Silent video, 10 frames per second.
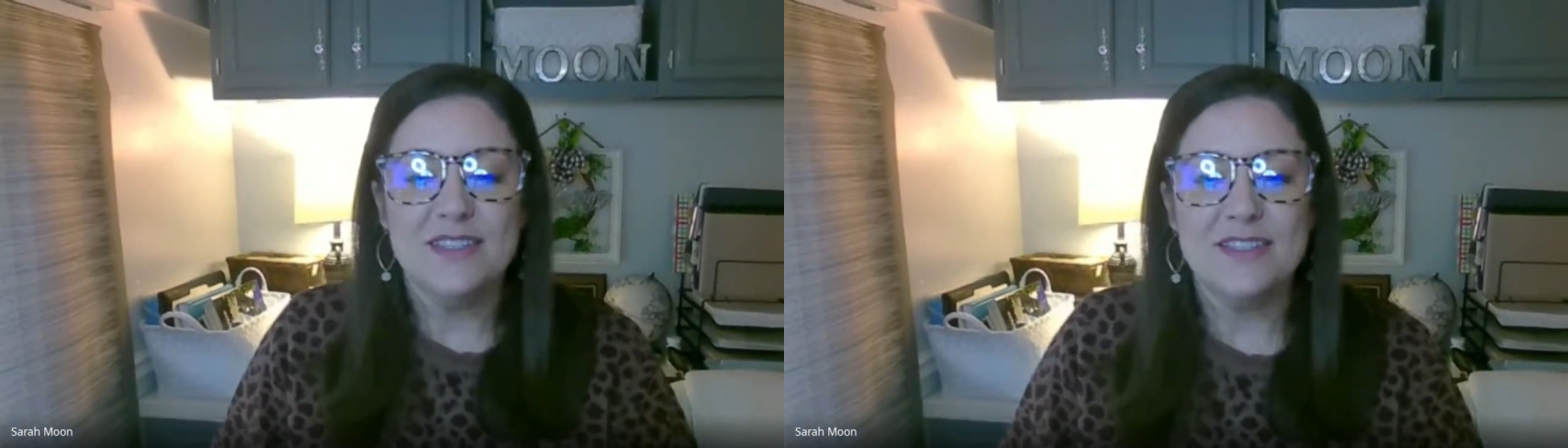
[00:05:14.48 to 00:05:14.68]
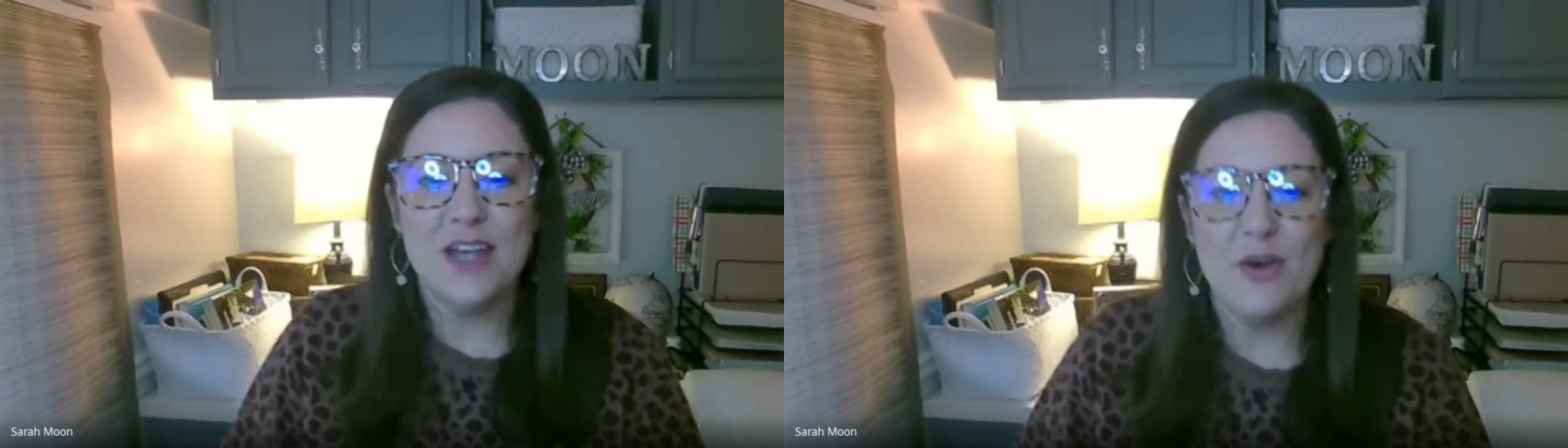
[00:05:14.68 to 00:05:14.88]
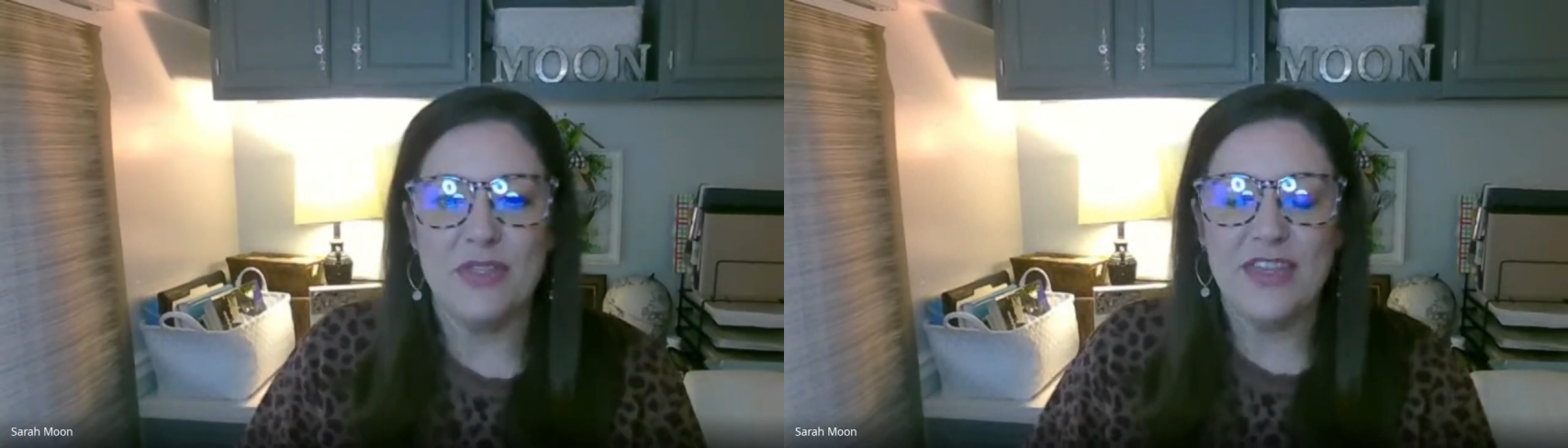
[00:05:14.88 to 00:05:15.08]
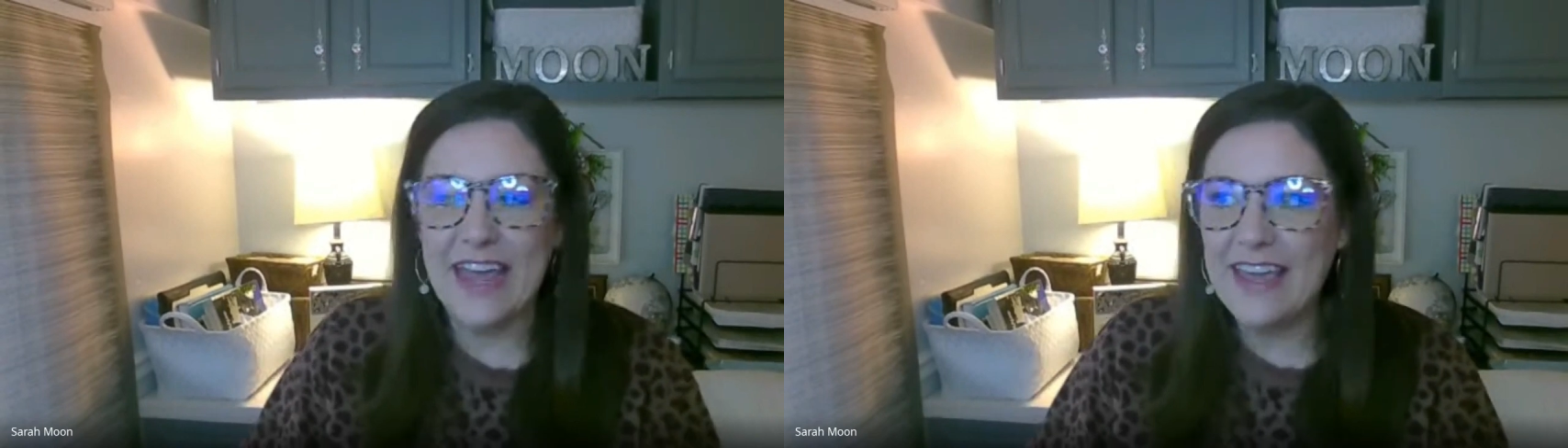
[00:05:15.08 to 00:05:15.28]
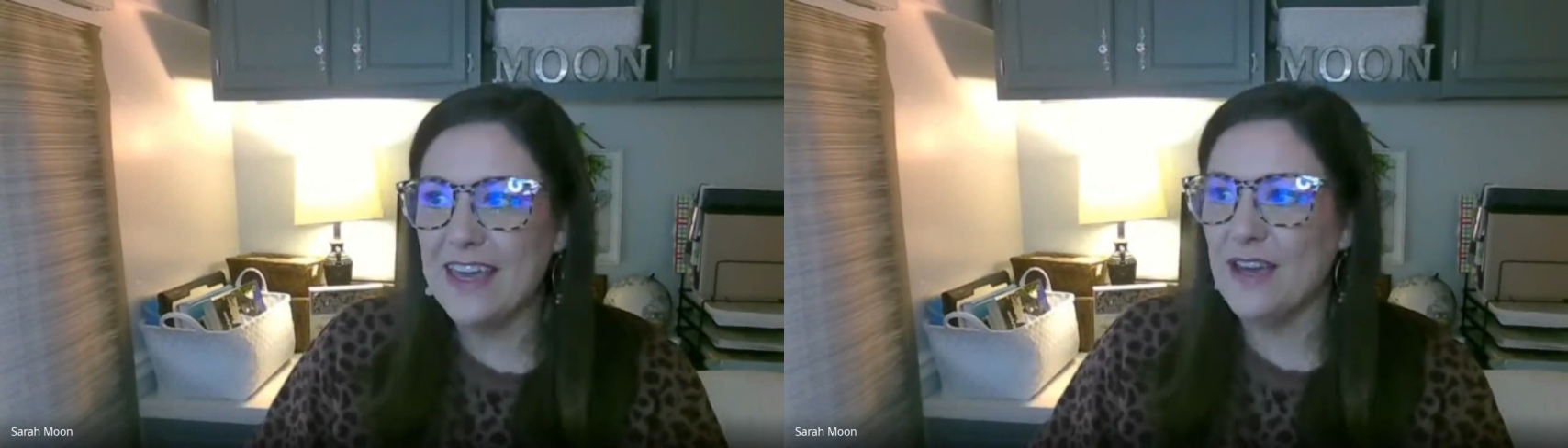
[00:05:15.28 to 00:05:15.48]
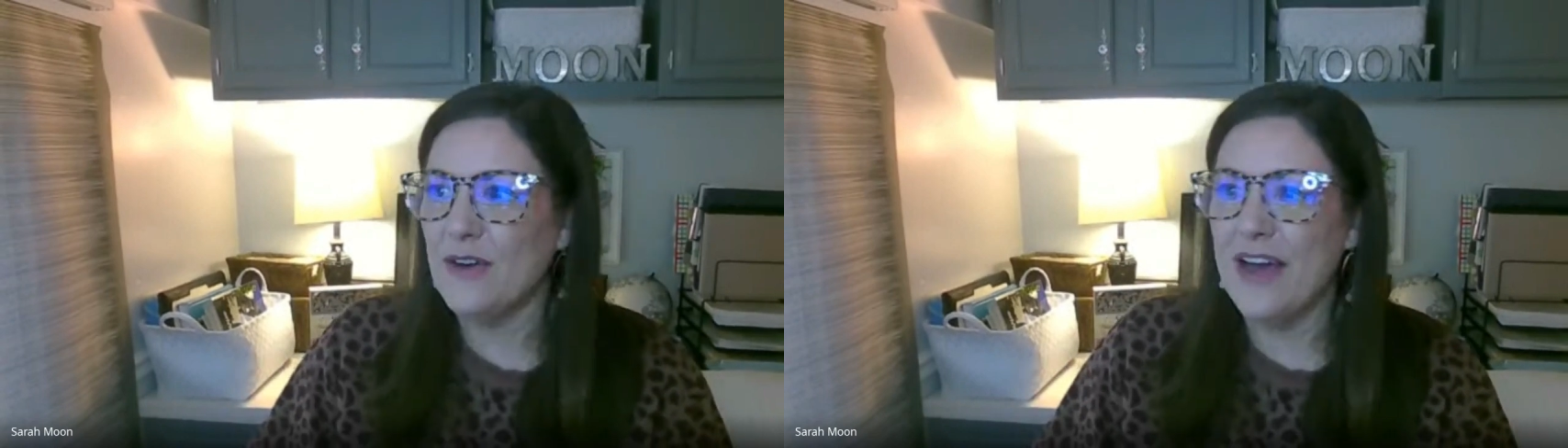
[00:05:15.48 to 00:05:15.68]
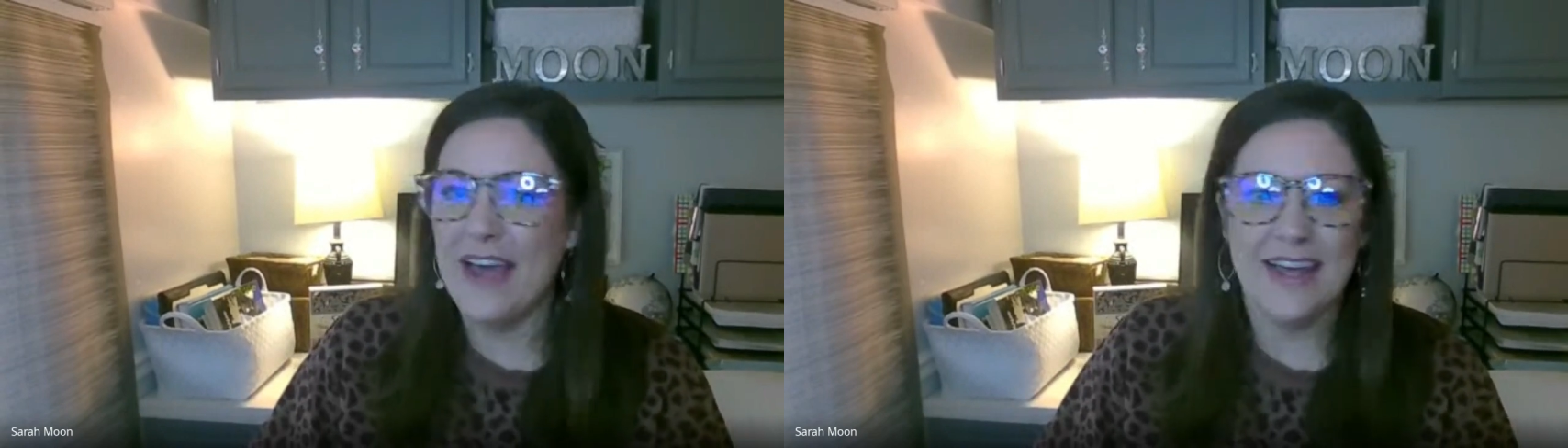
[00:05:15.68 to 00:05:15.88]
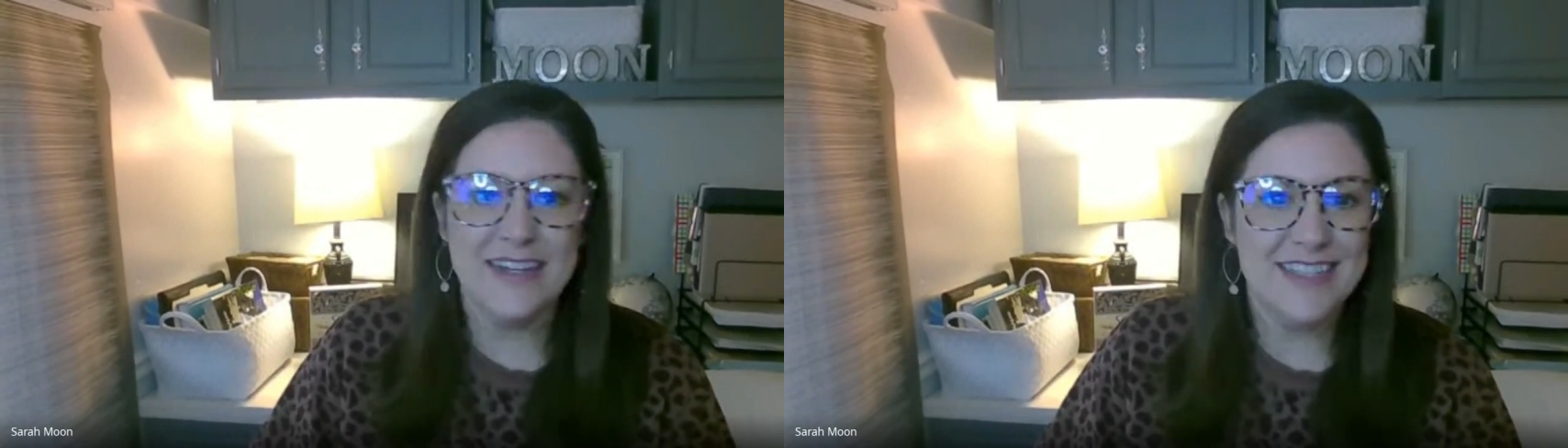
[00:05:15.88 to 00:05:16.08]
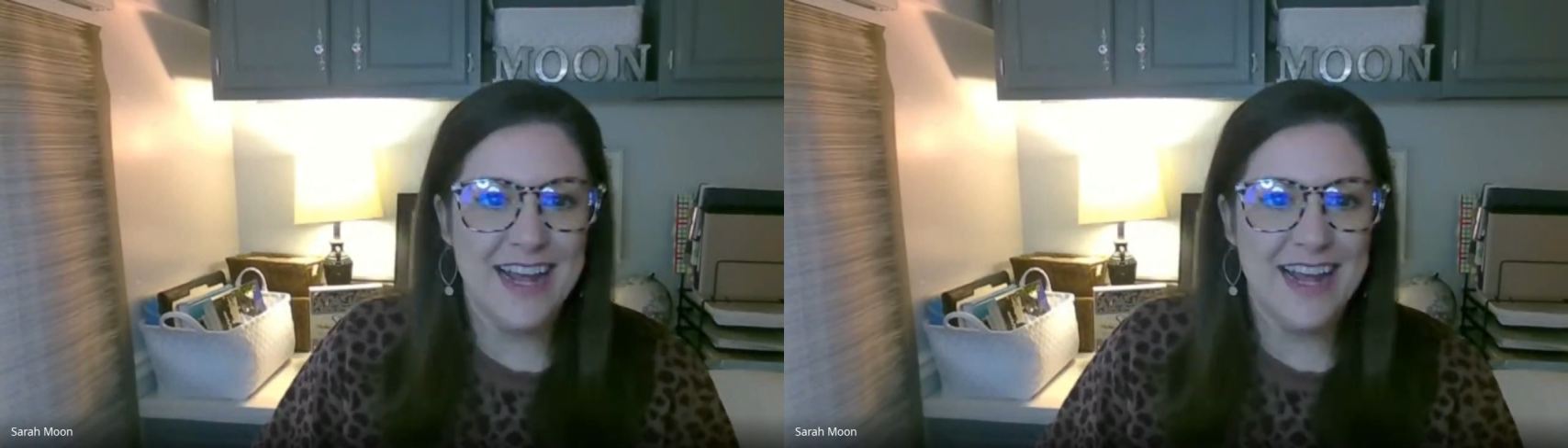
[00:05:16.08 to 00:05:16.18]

So thank you. And